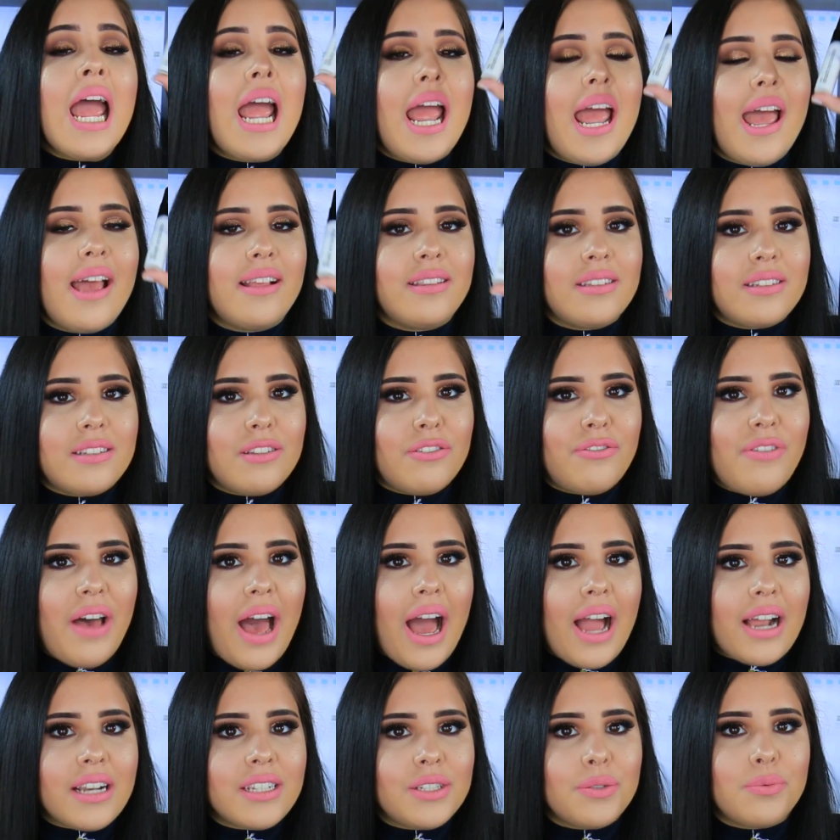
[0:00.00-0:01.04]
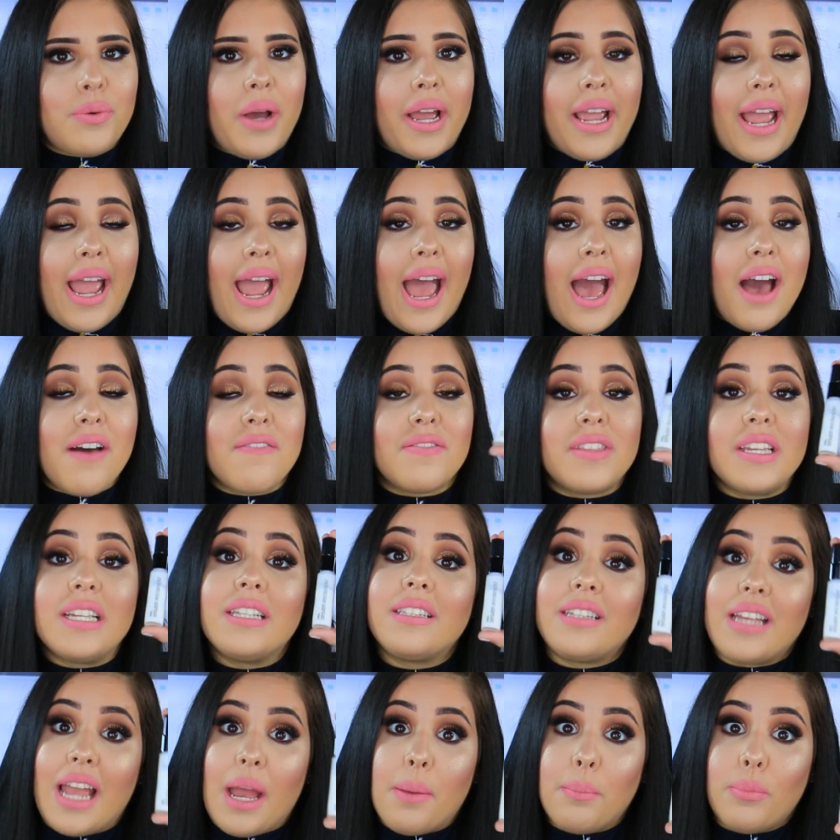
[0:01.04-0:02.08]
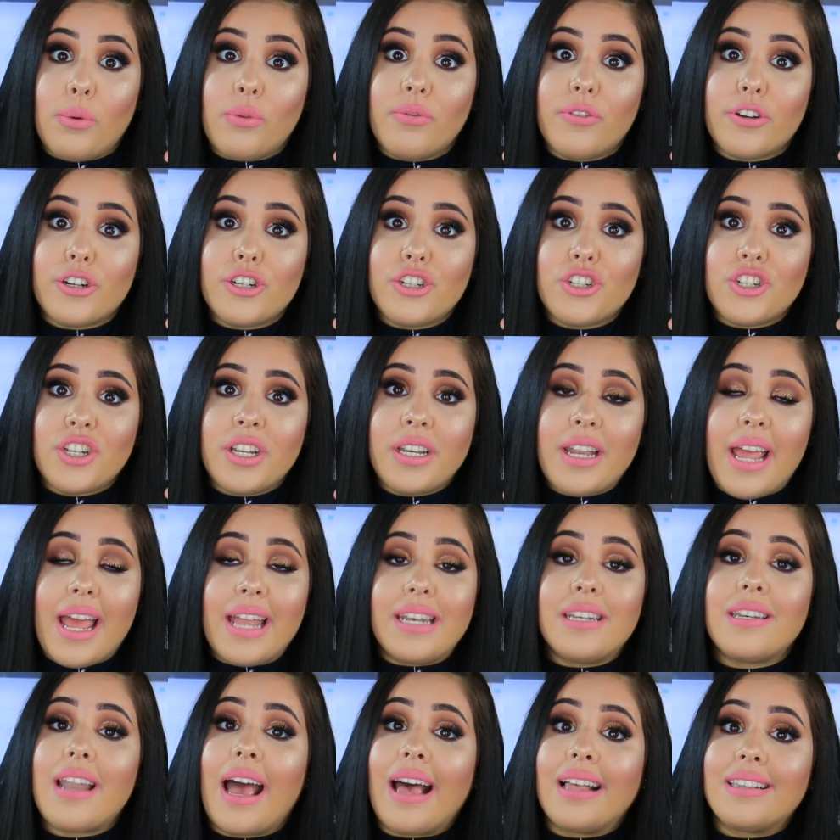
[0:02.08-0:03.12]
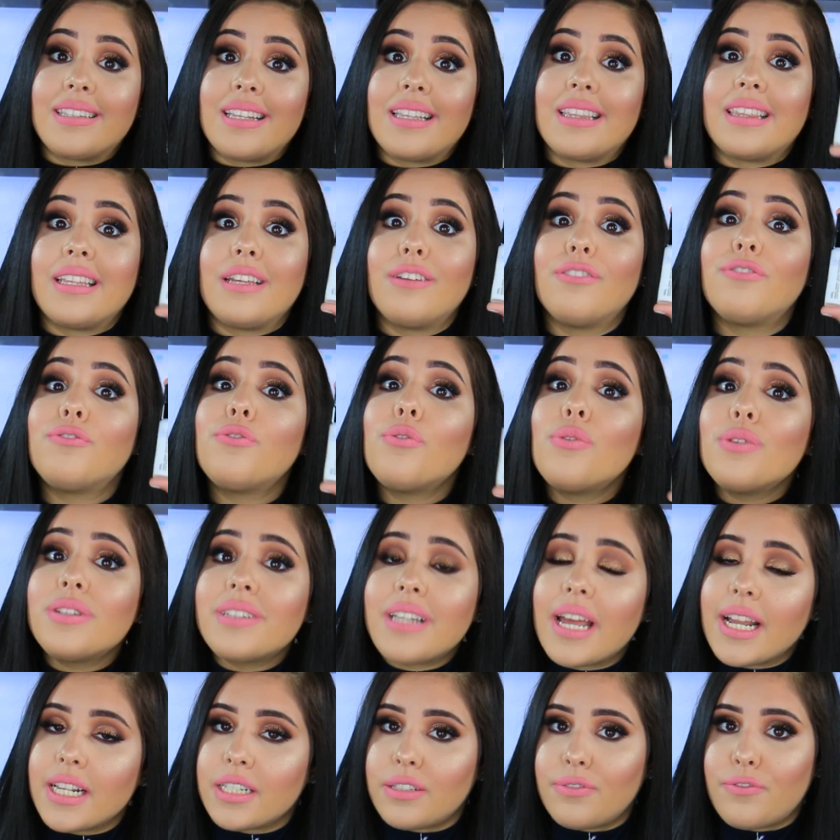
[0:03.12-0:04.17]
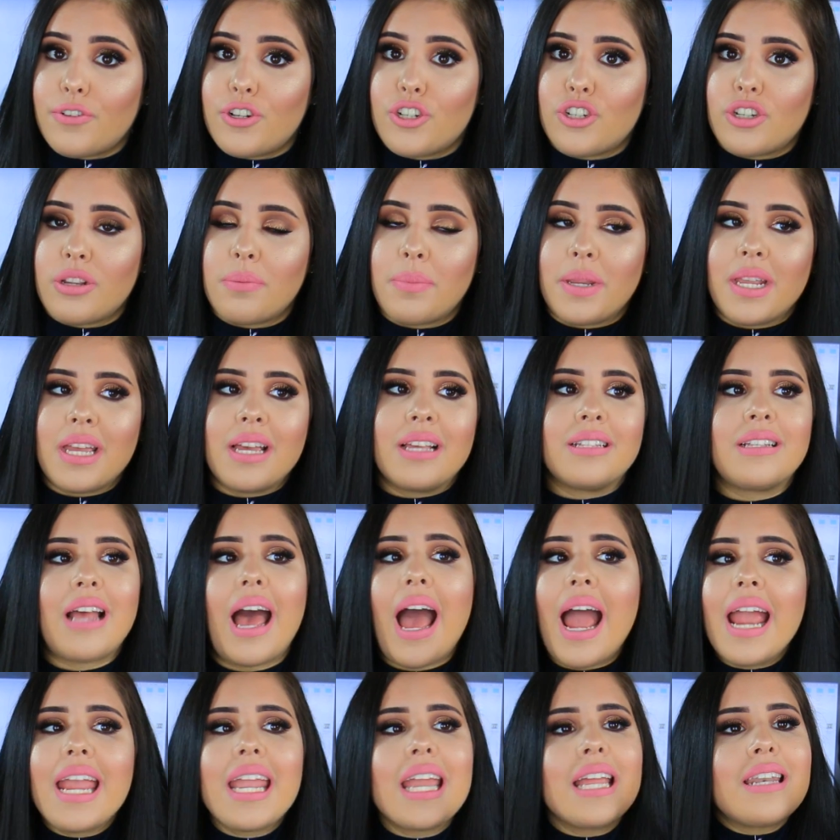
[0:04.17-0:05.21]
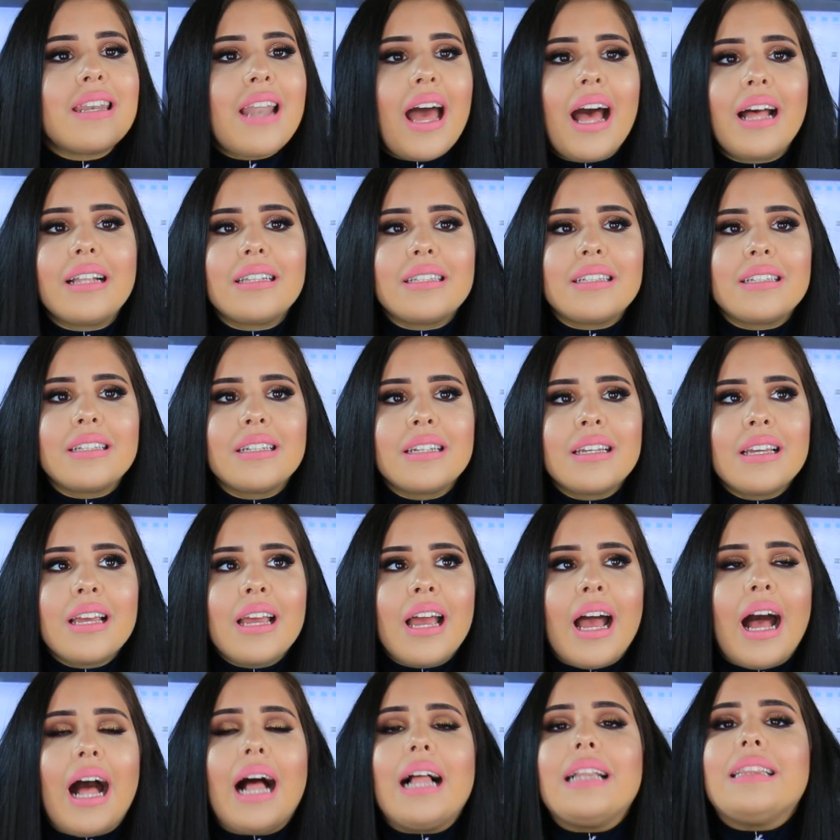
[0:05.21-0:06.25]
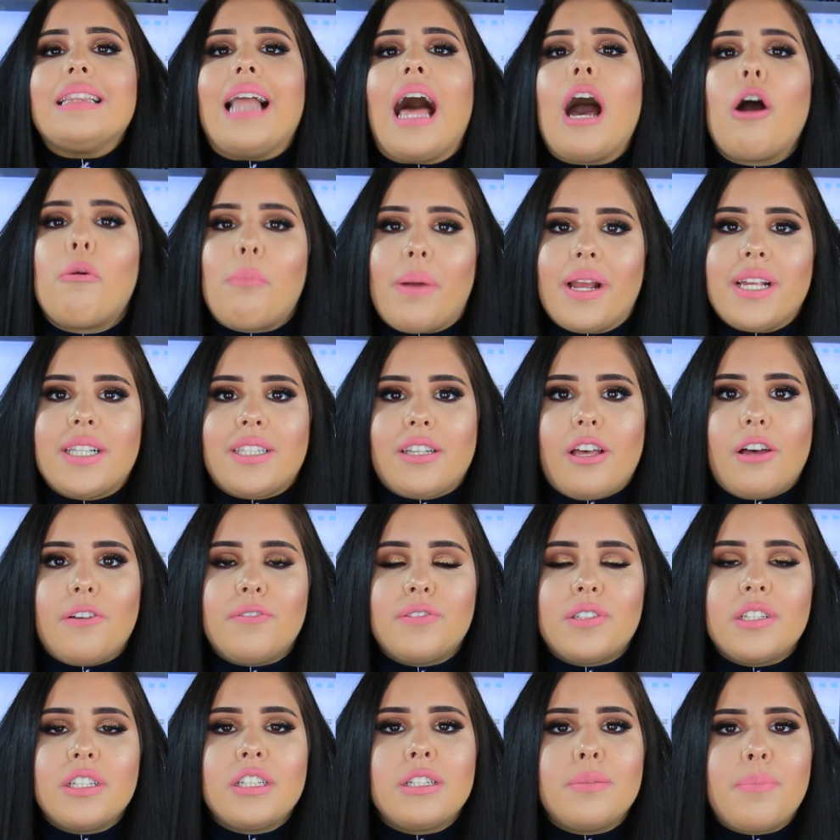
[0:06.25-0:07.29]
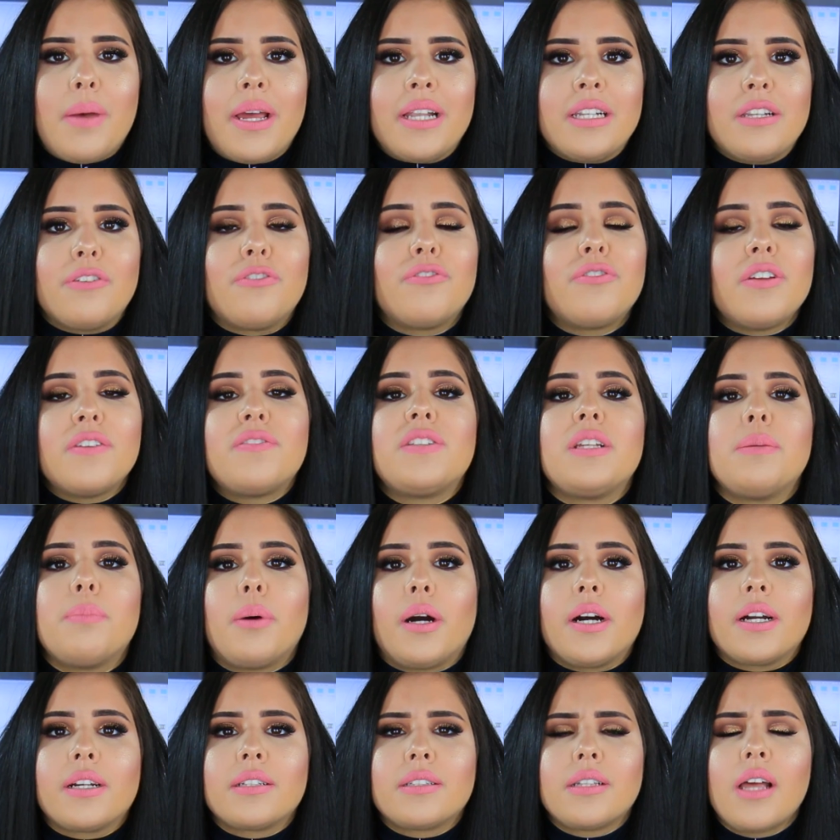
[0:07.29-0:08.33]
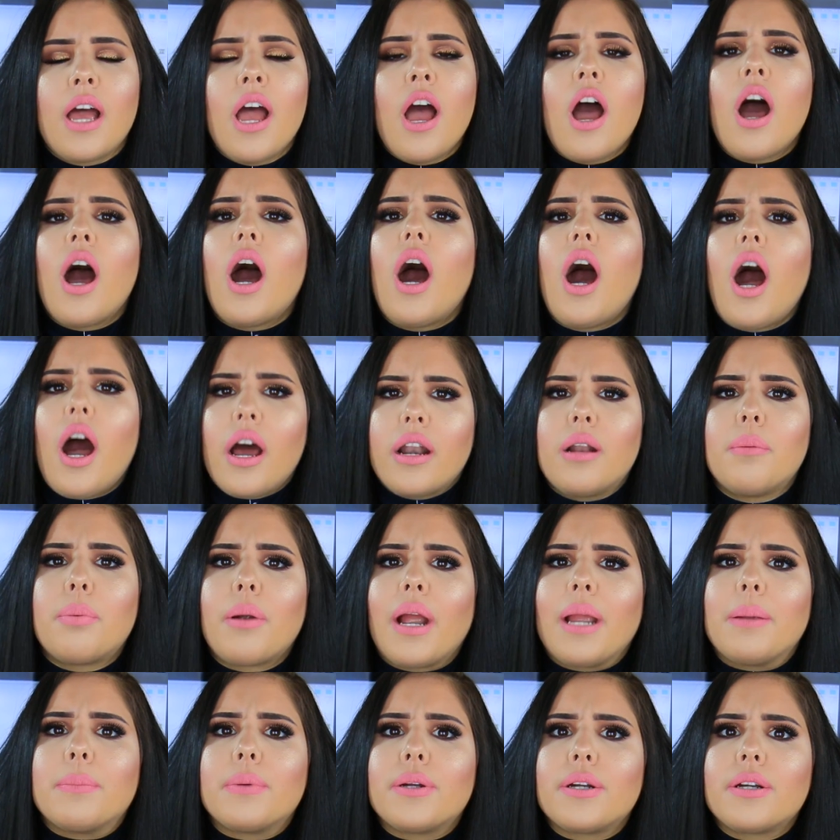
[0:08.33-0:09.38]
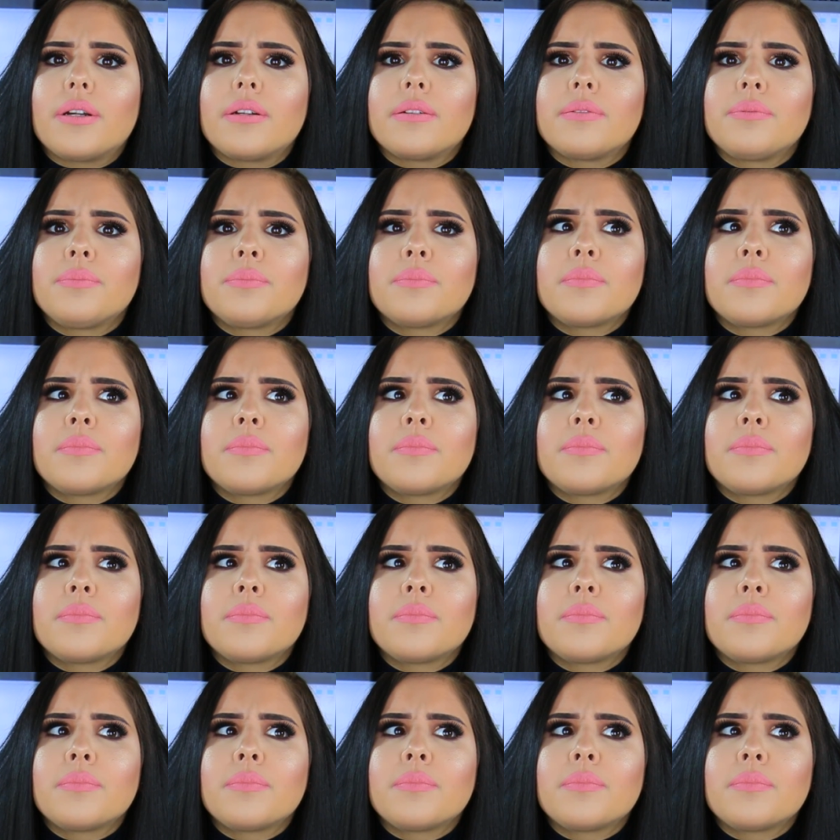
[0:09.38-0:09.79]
Hence the fact why I have the sample version and not the full-size version, because I cannot allow myself to spend 50 bucks on a primer.